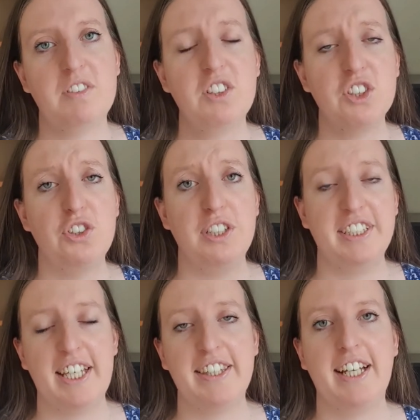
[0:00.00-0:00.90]
So he
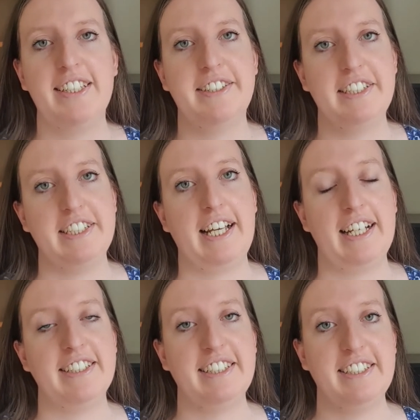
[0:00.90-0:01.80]
set that
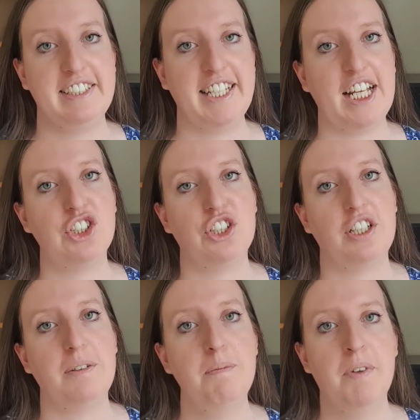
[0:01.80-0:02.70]
as his
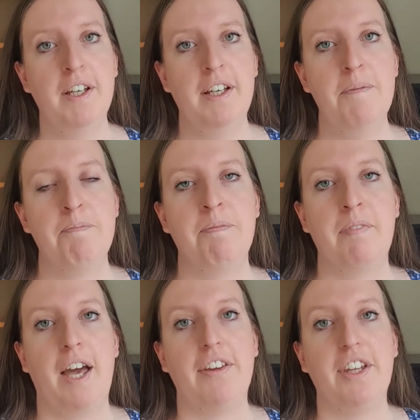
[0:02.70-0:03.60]
intention.
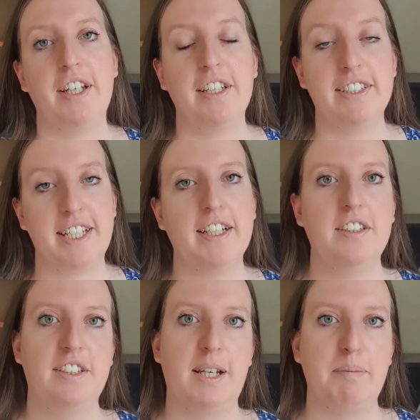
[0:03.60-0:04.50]
And then the second
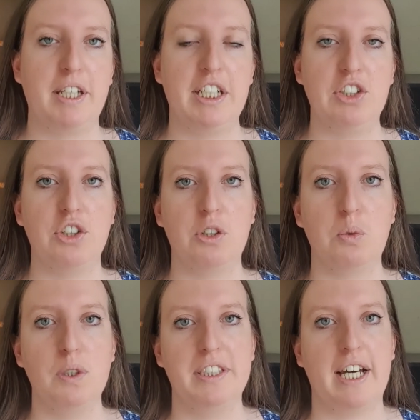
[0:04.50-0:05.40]
step that he took
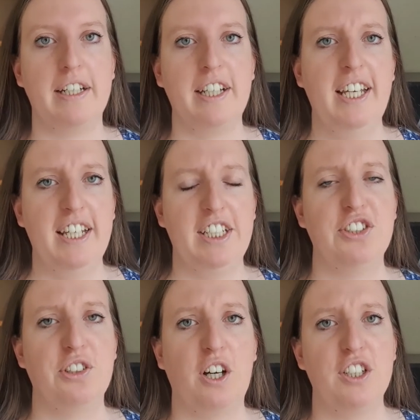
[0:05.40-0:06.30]
was that he
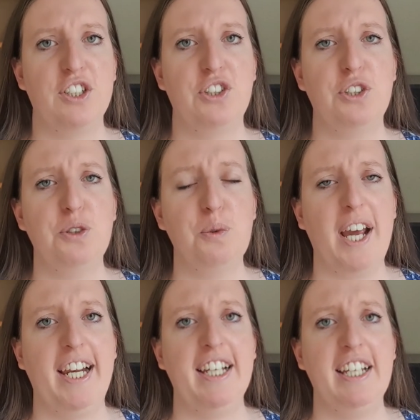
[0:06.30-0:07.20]
started to
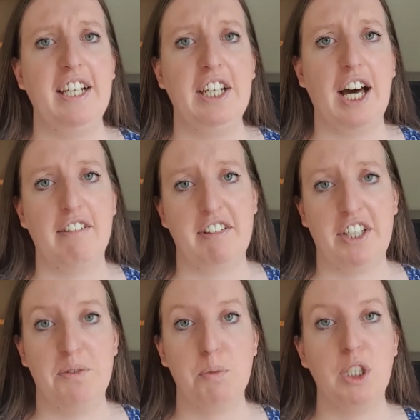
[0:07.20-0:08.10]
really love
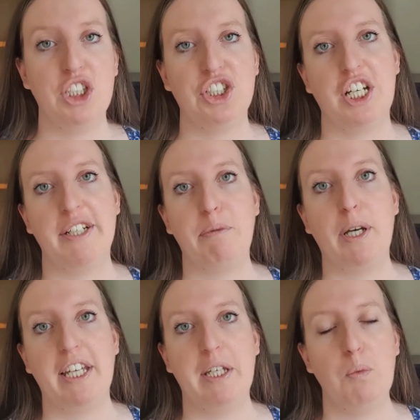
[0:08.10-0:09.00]
and appreciate
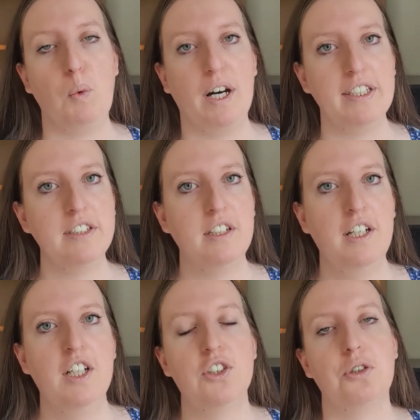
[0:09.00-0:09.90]
where he was.
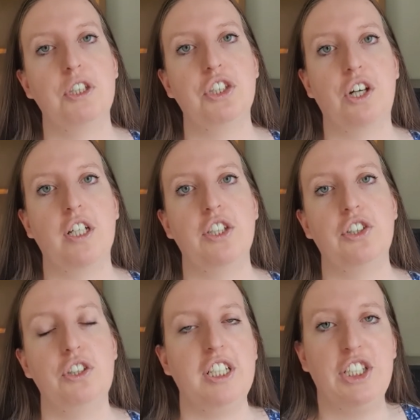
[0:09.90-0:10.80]
So
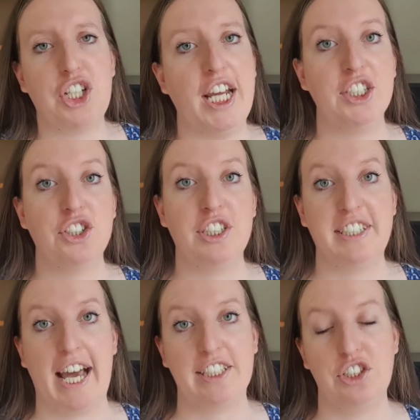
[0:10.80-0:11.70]
he changed his
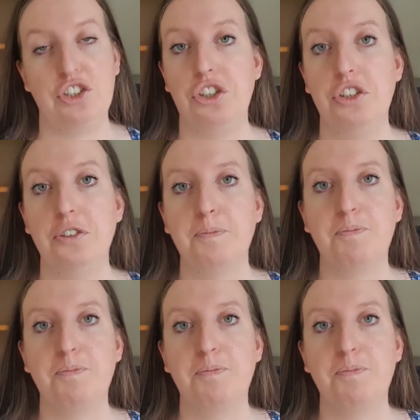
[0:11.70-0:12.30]
attitude.